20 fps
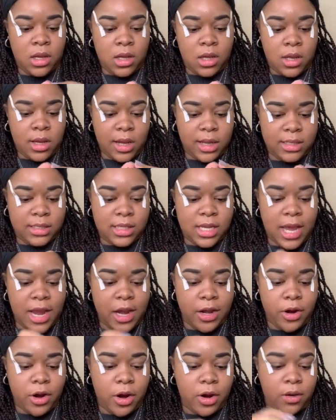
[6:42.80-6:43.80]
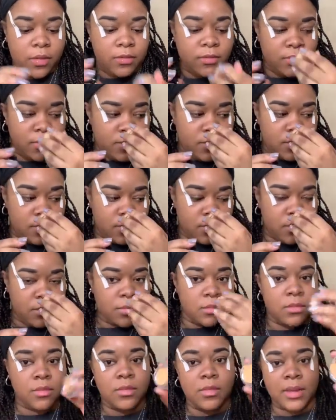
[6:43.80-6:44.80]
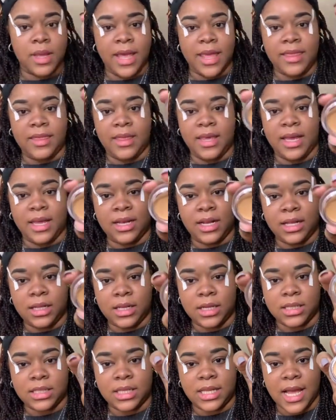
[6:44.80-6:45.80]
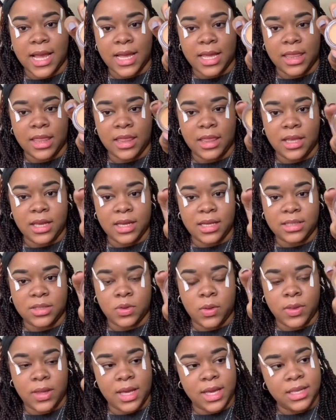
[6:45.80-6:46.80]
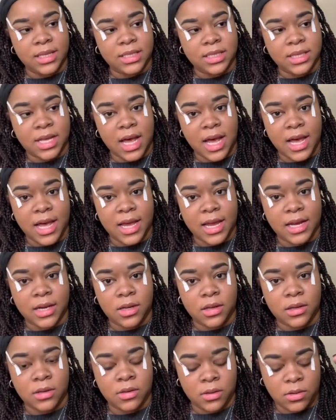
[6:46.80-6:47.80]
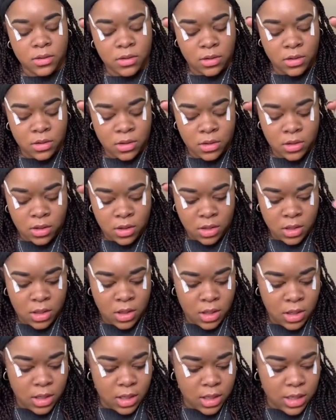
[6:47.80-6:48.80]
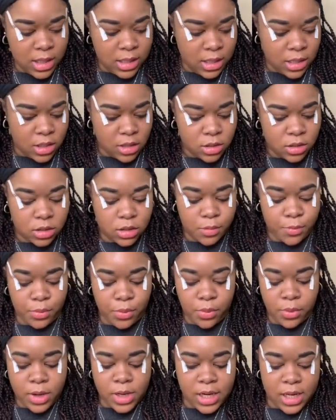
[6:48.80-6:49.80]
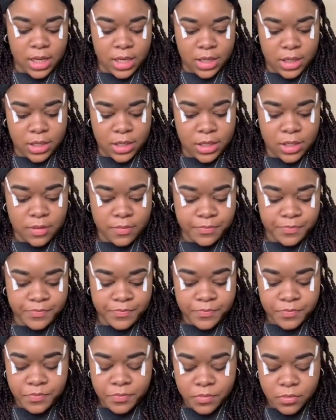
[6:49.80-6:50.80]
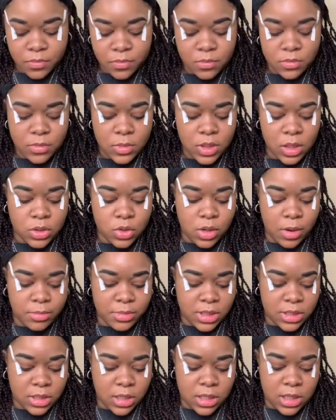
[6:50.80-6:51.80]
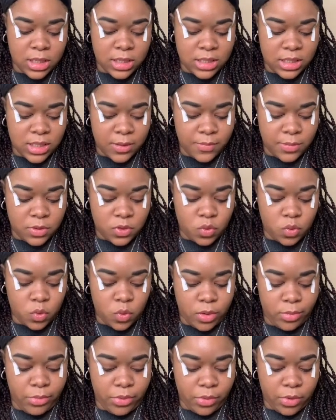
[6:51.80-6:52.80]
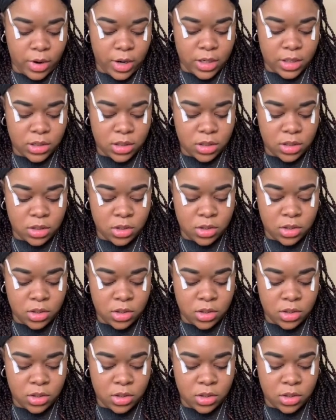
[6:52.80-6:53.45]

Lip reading: container, and then it looks like this on the inside. It looks pretty good, so I'm just gonna dip into a brush,